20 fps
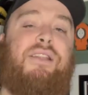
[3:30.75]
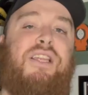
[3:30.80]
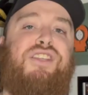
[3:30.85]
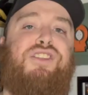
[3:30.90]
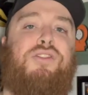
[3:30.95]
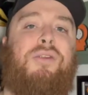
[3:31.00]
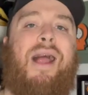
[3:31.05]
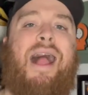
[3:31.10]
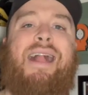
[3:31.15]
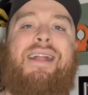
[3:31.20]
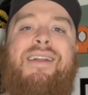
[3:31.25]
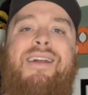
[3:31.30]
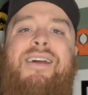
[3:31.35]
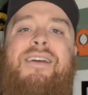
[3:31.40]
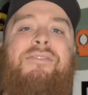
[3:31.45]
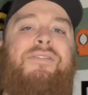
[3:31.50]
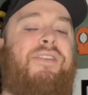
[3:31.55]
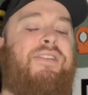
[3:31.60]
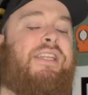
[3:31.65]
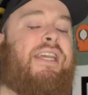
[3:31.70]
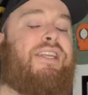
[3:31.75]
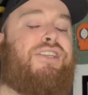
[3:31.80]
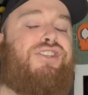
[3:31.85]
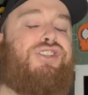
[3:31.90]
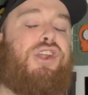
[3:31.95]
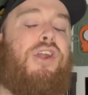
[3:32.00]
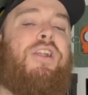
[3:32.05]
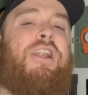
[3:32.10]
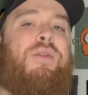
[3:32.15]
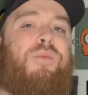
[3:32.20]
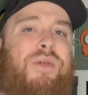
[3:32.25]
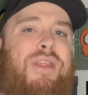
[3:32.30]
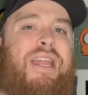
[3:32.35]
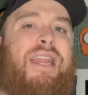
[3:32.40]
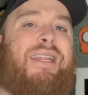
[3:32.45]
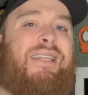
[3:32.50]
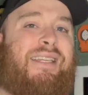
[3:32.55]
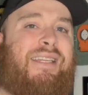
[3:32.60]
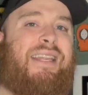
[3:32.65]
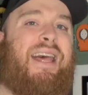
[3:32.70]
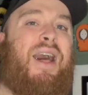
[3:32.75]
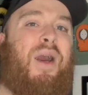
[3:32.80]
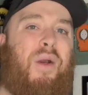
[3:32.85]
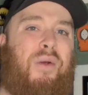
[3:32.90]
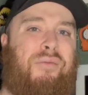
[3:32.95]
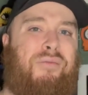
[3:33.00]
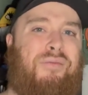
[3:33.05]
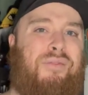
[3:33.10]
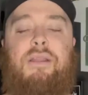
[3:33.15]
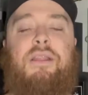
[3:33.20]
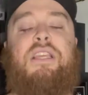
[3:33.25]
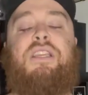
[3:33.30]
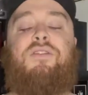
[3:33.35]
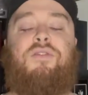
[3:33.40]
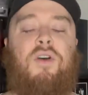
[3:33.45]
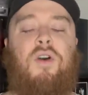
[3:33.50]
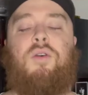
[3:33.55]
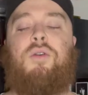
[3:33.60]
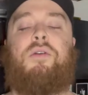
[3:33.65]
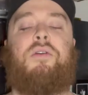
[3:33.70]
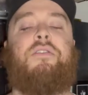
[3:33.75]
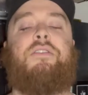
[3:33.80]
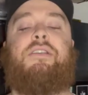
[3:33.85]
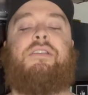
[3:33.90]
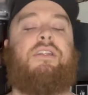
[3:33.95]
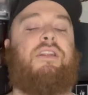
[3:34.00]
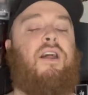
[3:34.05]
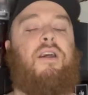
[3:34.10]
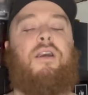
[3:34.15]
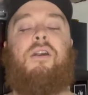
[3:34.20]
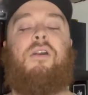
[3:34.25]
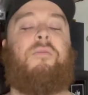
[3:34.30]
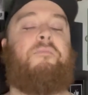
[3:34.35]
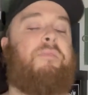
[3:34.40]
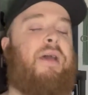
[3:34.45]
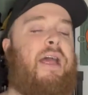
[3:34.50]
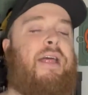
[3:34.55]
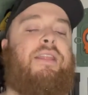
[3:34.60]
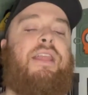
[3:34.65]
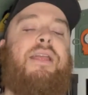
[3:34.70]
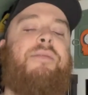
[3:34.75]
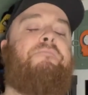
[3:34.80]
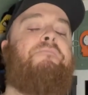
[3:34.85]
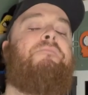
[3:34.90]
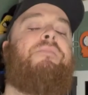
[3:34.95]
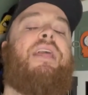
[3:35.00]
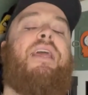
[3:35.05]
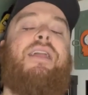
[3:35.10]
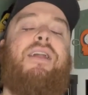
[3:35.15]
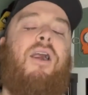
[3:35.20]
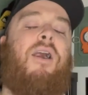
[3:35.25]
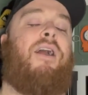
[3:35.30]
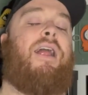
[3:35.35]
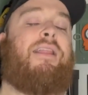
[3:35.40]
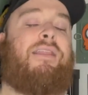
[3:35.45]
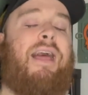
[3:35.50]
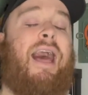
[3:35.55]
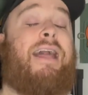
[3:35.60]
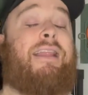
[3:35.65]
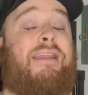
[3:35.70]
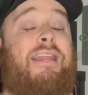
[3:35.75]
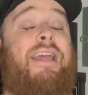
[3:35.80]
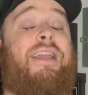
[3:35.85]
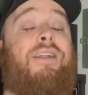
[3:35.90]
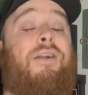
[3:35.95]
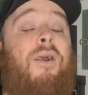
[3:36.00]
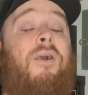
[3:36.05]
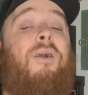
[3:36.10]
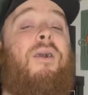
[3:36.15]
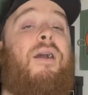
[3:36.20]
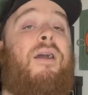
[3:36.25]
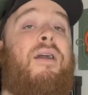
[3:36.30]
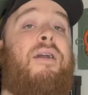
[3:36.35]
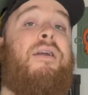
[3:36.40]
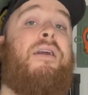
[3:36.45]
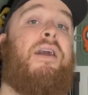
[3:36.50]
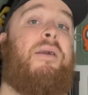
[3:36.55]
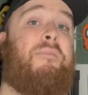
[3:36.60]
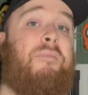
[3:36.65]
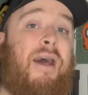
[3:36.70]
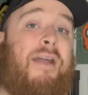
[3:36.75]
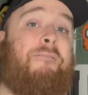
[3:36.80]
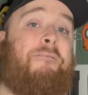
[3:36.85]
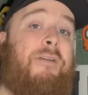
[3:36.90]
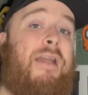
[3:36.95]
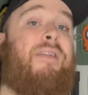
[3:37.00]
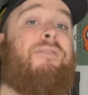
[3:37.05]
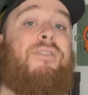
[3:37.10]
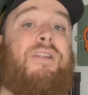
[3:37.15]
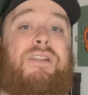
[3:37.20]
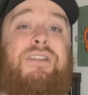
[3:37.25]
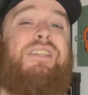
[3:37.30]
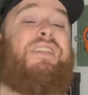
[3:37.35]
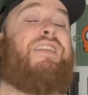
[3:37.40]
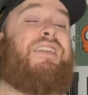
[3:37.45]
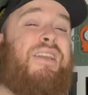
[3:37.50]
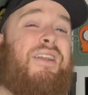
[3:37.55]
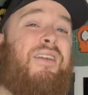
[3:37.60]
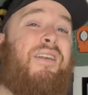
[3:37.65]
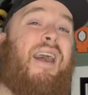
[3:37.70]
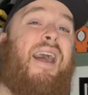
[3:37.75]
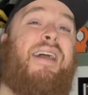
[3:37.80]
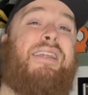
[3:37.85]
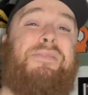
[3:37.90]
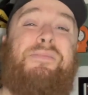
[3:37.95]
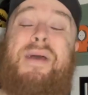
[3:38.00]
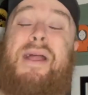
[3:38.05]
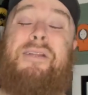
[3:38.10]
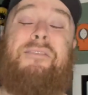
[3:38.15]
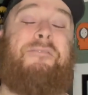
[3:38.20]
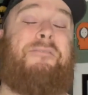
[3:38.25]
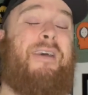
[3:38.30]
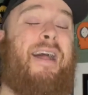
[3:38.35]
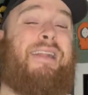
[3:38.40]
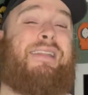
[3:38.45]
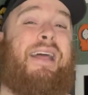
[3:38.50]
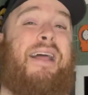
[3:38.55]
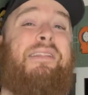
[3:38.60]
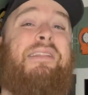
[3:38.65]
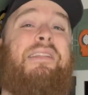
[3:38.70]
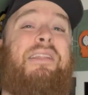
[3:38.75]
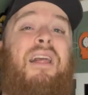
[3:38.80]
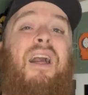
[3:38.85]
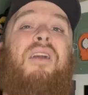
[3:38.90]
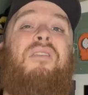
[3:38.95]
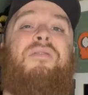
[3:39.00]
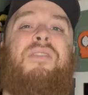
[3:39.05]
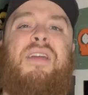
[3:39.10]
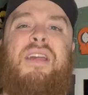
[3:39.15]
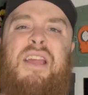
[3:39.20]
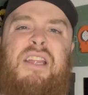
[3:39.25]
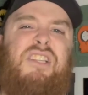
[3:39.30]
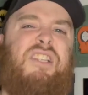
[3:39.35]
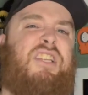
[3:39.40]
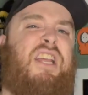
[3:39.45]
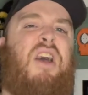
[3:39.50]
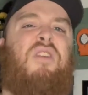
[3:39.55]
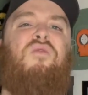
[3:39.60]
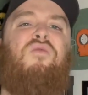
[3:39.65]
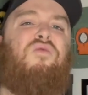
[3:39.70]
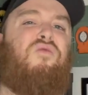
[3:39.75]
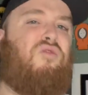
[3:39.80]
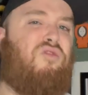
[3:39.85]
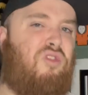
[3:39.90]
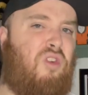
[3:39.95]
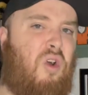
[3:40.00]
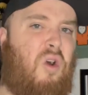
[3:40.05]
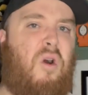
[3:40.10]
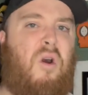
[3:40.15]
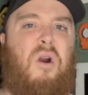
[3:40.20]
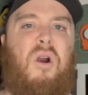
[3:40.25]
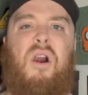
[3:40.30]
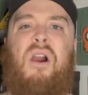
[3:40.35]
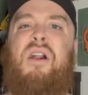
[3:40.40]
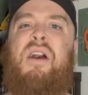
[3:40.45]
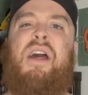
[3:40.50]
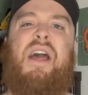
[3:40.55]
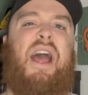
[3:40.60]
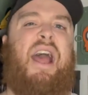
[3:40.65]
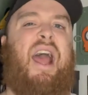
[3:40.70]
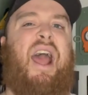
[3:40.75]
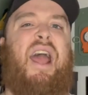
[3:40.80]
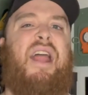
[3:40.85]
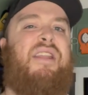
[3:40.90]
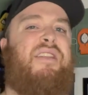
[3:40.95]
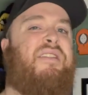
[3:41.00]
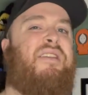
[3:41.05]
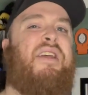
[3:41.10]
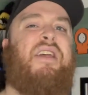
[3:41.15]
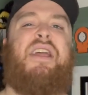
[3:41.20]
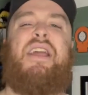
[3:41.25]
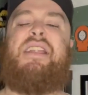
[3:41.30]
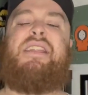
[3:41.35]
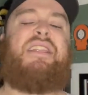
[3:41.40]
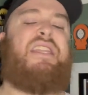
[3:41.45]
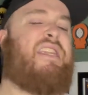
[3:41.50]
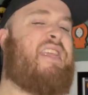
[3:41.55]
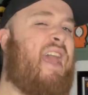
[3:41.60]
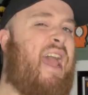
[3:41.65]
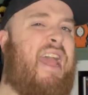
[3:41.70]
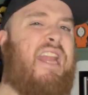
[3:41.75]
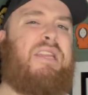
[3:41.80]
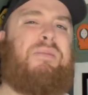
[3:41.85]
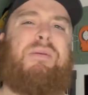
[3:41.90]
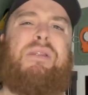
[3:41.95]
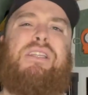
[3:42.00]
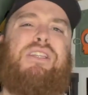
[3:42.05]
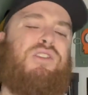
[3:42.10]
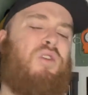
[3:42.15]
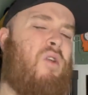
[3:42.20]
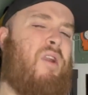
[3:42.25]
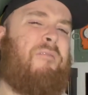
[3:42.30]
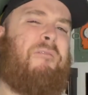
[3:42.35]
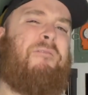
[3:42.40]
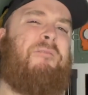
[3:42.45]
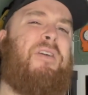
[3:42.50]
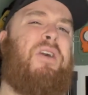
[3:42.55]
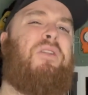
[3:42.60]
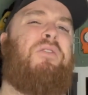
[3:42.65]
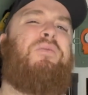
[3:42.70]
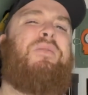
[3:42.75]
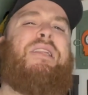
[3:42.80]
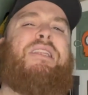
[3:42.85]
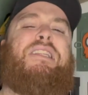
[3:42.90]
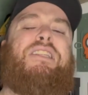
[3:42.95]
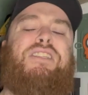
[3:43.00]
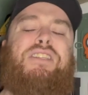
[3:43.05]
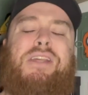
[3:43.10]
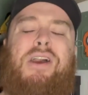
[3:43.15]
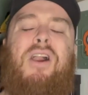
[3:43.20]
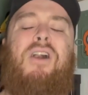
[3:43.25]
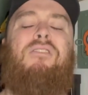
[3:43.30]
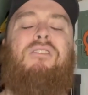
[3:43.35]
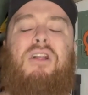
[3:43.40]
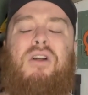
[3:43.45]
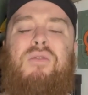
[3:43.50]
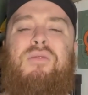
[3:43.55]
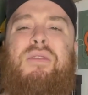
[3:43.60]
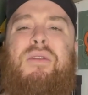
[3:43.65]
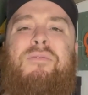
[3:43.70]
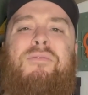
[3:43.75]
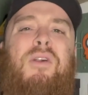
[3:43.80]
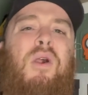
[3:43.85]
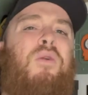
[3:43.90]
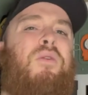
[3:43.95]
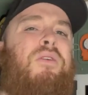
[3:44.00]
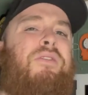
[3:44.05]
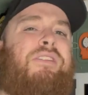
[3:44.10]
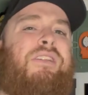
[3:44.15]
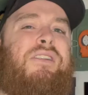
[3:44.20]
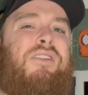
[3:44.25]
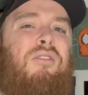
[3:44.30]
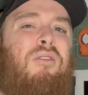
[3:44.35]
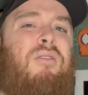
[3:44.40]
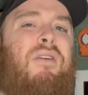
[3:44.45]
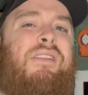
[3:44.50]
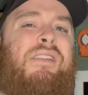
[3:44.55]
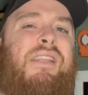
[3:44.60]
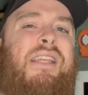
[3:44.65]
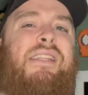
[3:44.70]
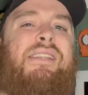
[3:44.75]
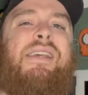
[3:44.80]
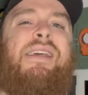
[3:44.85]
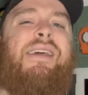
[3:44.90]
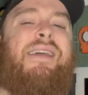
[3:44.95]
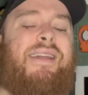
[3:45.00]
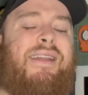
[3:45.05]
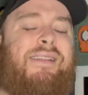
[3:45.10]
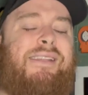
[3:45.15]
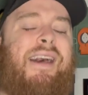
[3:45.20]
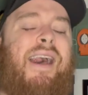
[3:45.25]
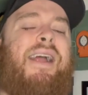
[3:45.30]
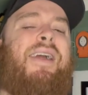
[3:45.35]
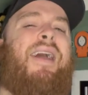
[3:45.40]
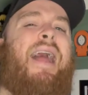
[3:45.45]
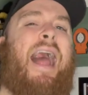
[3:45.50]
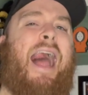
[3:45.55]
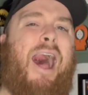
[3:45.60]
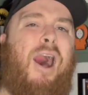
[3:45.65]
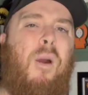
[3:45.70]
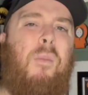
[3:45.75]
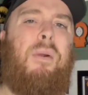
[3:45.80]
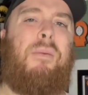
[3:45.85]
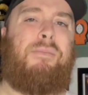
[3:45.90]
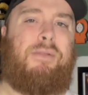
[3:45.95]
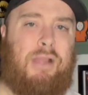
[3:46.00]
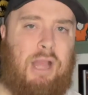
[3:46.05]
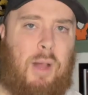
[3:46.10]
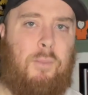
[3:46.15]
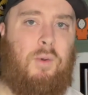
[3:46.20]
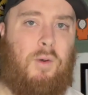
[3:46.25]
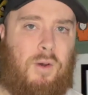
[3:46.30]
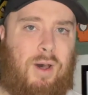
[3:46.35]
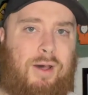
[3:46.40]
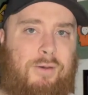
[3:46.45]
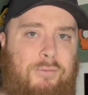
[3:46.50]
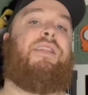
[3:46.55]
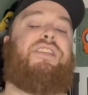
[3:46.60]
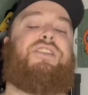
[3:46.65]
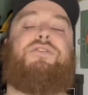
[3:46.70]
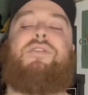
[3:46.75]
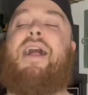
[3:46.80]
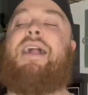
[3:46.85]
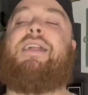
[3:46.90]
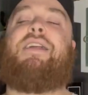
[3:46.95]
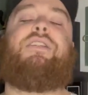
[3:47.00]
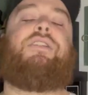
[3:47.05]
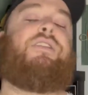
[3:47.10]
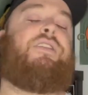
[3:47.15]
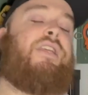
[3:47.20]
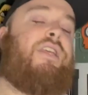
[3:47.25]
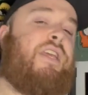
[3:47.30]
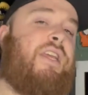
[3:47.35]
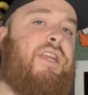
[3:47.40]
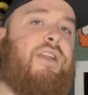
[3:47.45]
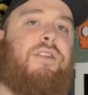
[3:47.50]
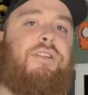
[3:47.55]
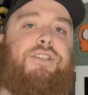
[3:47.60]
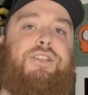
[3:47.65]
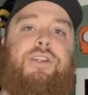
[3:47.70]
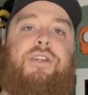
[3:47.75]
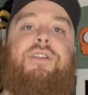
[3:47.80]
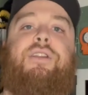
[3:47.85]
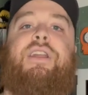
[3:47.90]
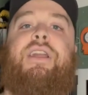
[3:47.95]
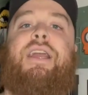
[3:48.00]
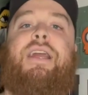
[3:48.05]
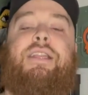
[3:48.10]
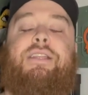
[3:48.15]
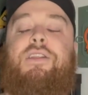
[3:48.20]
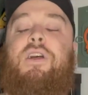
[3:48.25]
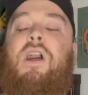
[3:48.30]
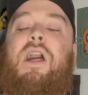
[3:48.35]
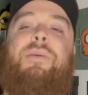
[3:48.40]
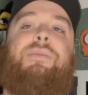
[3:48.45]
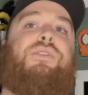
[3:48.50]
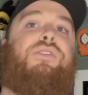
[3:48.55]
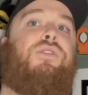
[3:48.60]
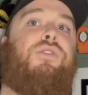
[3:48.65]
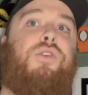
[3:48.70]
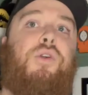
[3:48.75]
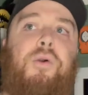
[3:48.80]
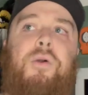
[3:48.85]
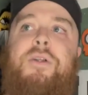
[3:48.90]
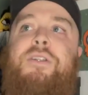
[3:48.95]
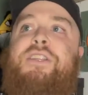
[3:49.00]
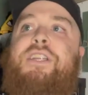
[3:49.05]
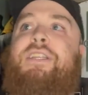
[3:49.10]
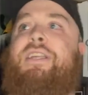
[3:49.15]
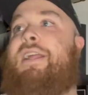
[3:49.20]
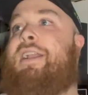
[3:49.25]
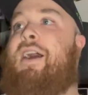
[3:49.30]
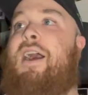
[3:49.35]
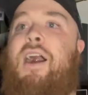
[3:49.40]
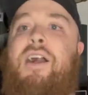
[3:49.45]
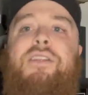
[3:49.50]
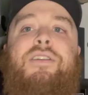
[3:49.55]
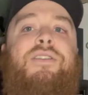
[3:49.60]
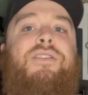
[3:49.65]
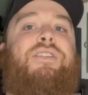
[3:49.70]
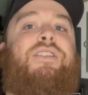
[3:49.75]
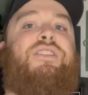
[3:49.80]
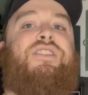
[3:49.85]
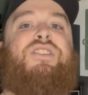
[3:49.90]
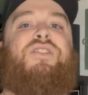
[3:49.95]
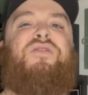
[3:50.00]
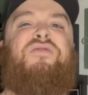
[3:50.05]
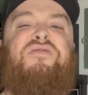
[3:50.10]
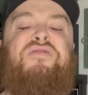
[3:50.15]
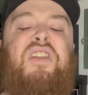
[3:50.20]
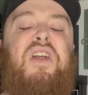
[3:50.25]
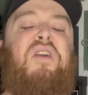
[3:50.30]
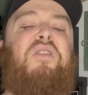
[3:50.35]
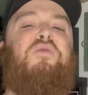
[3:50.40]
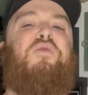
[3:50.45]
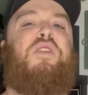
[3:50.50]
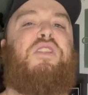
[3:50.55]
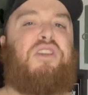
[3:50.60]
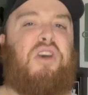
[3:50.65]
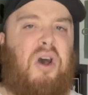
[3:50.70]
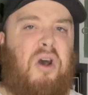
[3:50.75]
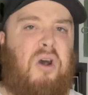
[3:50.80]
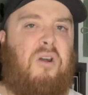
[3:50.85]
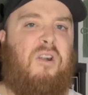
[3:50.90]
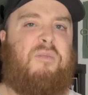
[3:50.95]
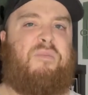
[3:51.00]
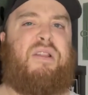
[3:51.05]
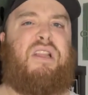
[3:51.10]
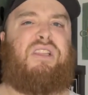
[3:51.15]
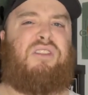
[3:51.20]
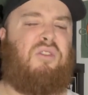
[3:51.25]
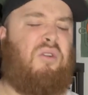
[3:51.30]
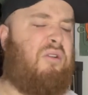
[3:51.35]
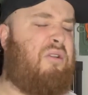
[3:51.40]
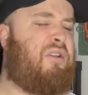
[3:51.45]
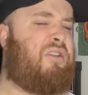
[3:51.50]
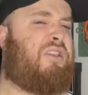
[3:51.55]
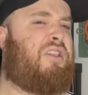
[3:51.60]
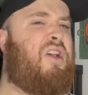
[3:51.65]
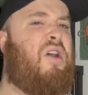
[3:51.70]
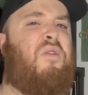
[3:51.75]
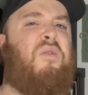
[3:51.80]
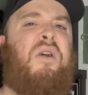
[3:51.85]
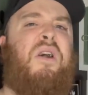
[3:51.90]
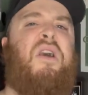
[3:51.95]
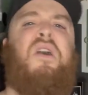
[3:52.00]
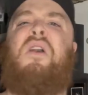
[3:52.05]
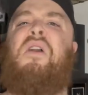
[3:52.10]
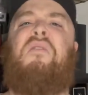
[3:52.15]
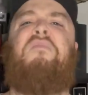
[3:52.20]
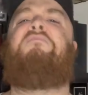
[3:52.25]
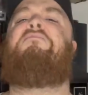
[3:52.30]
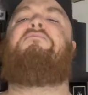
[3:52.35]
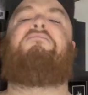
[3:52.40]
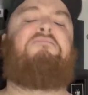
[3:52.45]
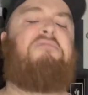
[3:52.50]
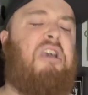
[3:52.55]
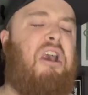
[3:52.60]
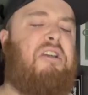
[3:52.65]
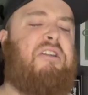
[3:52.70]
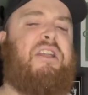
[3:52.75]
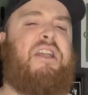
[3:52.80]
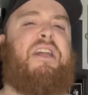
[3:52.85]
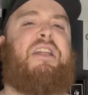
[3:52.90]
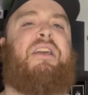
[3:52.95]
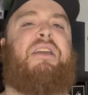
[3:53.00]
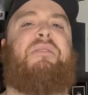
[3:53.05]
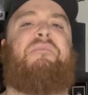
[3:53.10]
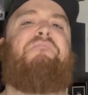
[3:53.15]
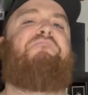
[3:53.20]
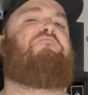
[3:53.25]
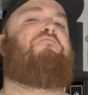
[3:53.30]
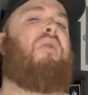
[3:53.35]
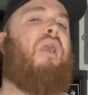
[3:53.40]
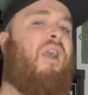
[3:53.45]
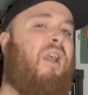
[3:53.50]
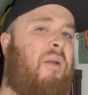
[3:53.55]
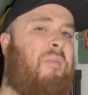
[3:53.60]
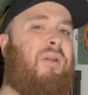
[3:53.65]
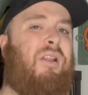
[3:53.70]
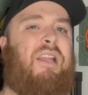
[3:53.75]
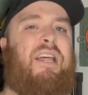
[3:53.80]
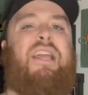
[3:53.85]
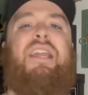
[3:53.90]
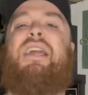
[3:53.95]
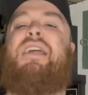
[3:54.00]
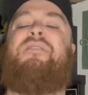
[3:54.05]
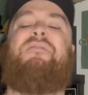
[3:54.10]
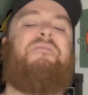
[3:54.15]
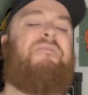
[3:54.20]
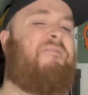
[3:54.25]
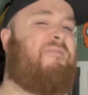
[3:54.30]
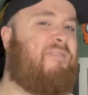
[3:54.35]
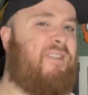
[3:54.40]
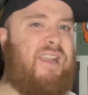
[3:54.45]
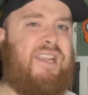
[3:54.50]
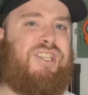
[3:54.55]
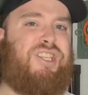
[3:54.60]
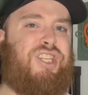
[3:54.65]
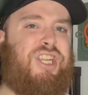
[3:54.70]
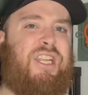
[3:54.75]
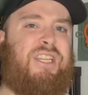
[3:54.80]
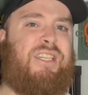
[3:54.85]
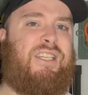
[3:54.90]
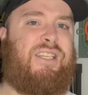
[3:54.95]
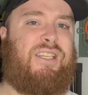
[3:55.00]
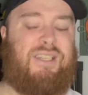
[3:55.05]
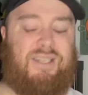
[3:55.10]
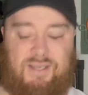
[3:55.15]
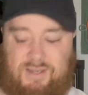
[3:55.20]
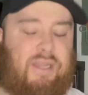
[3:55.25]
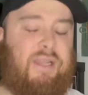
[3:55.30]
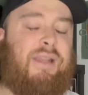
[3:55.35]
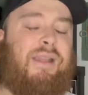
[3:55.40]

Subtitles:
This track feels like a journey within itself. These vocals, oh man, they are, I think, are my favorite here. As a matter of fact, I love just how raw and intense but sort of filled with sorrow the vocals across this entire album come off. This track is tear-jerking at times, gorgeous at others, and just filled with heart, but it's also rugged and pummeling and vicious.